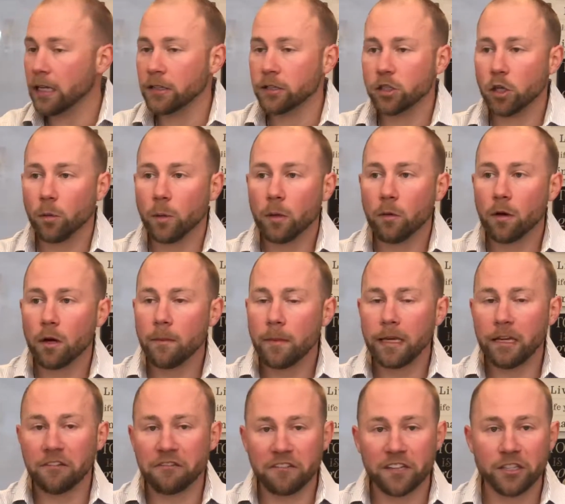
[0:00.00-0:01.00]
And so we want to
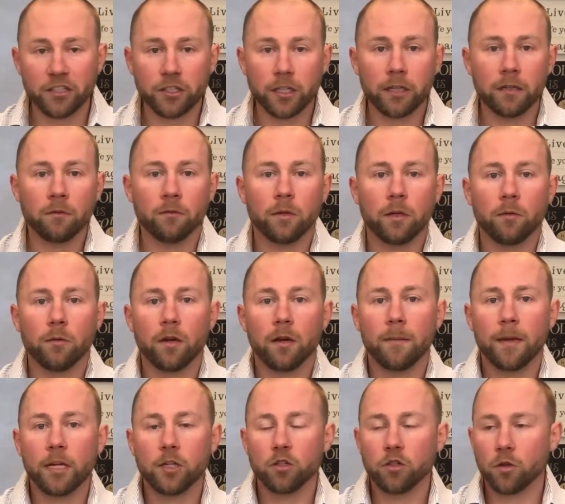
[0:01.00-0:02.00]
be efficient. We want to
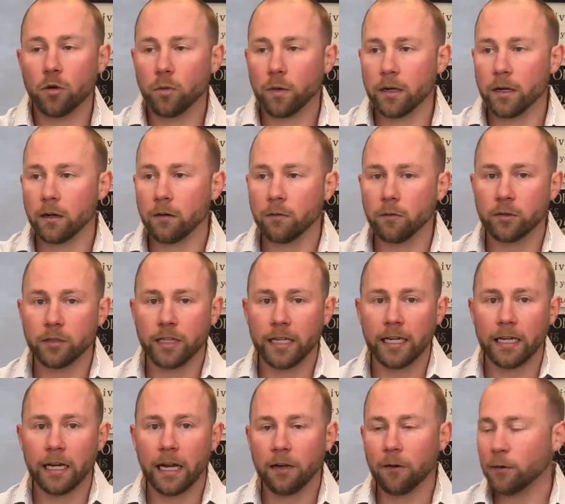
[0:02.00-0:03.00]
make sure we're in a
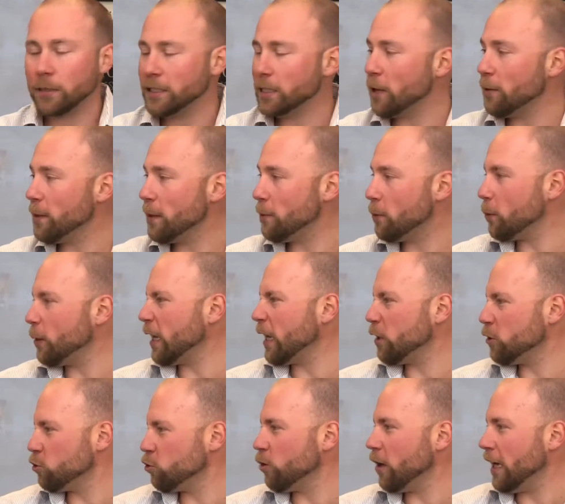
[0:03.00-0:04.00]
routine. I always tell people we're
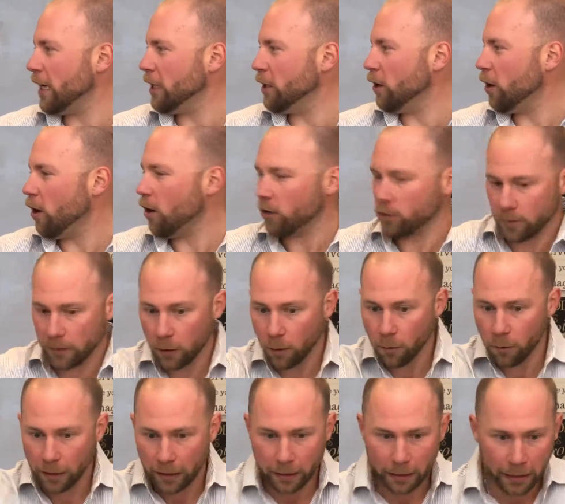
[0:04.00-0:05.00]
like trained dogs. We
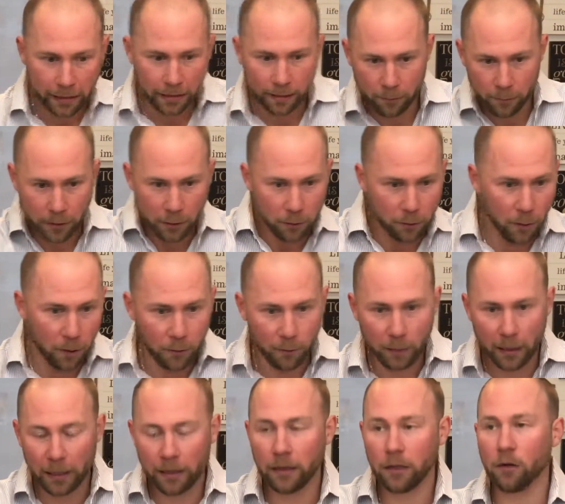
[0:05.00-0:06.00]
go in, then we do our
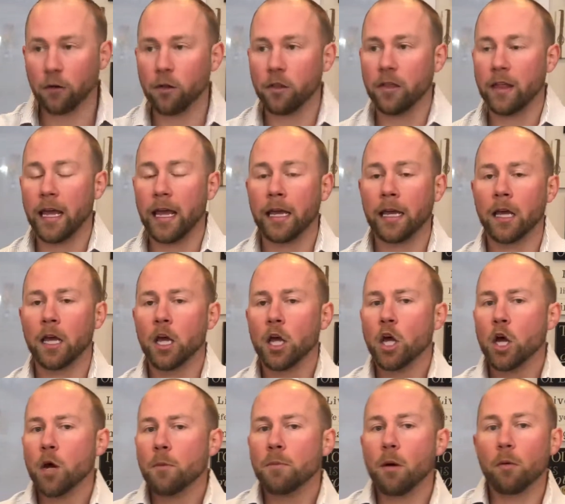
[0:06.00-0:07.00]
little thing.
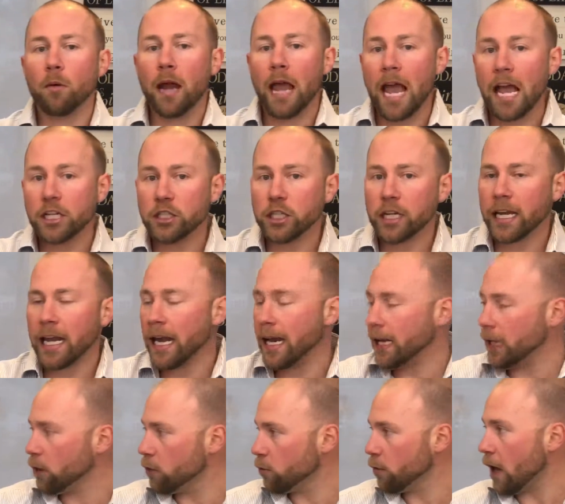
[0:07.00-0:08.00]
But we're
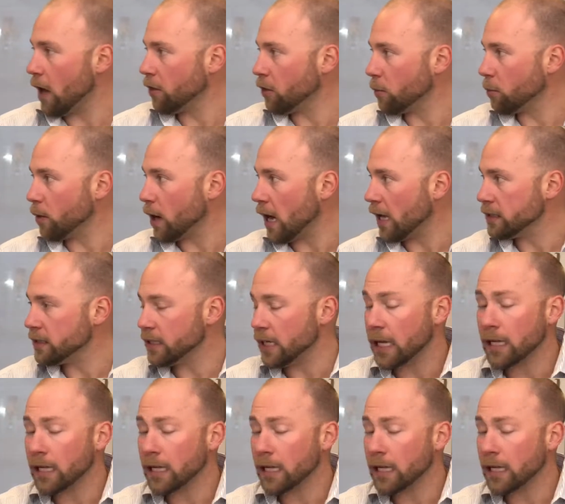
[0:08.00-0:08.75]
educating throughout the process.